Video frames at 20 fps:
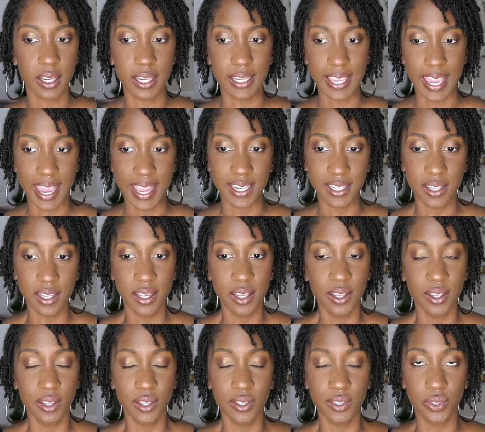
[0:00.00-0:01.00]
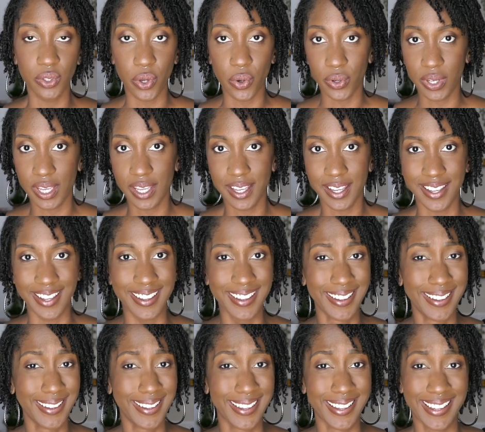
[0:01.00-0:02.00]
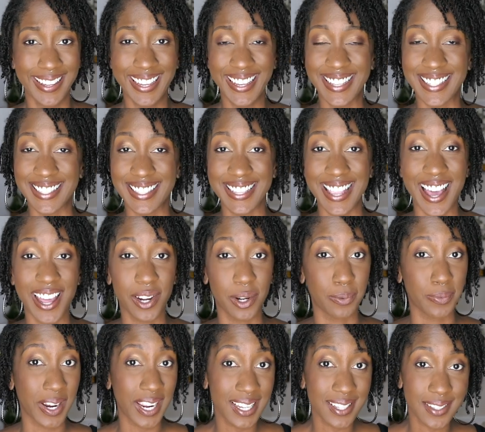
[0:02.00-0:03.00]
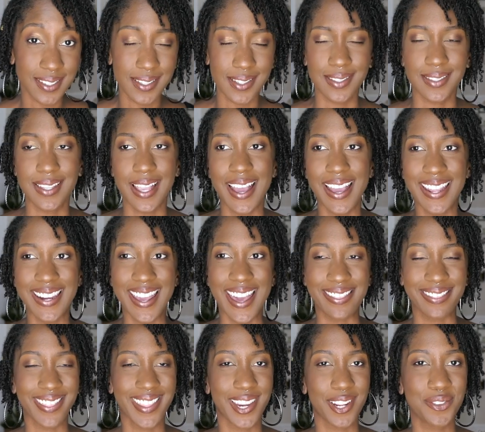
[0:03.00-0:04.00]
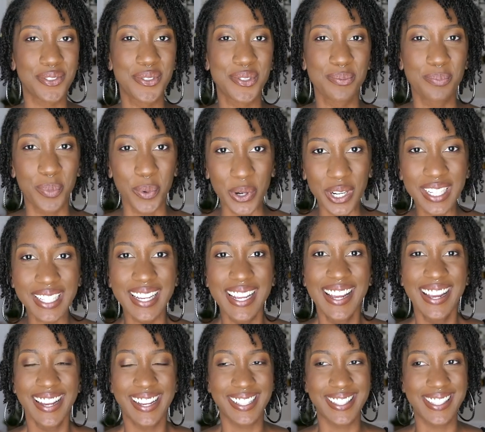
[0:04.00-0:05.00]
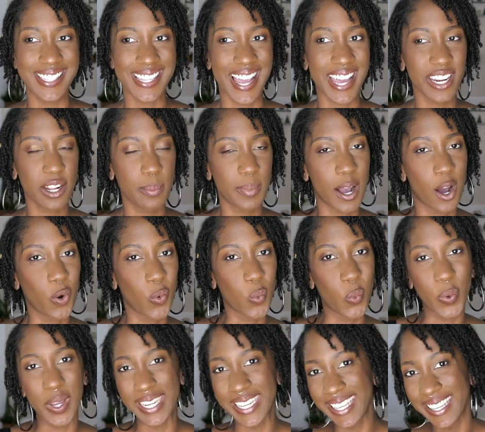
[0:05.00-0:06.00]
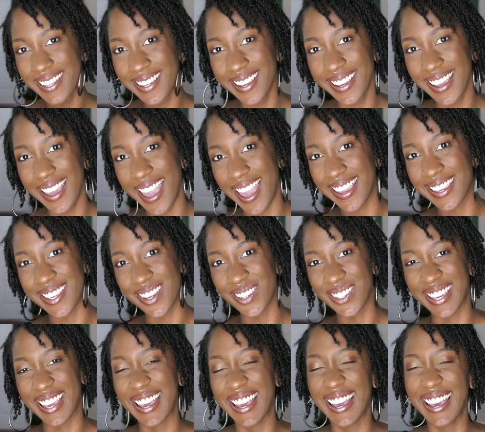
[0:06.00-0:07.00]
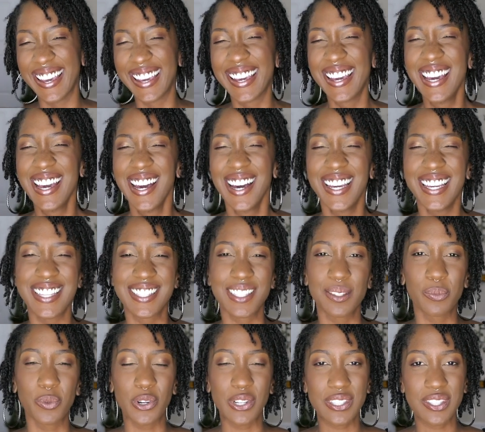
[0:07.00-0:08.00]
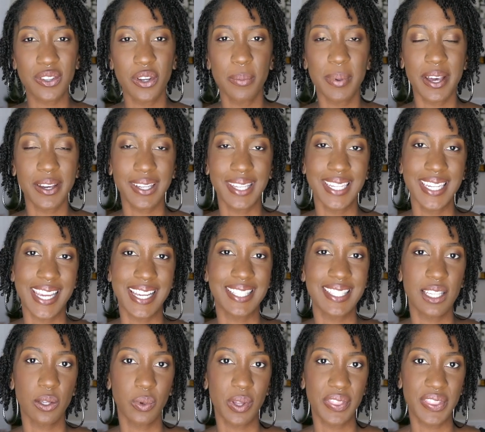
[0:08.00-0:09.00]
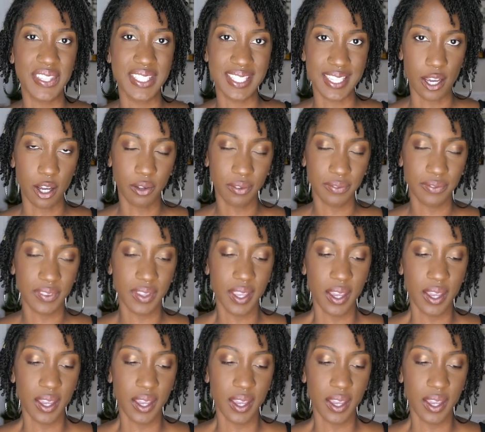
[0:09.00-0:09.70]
Again, yoga is not a race. It's not an athletic sport. It's not about winning at yoga. It's more so about connecting with self.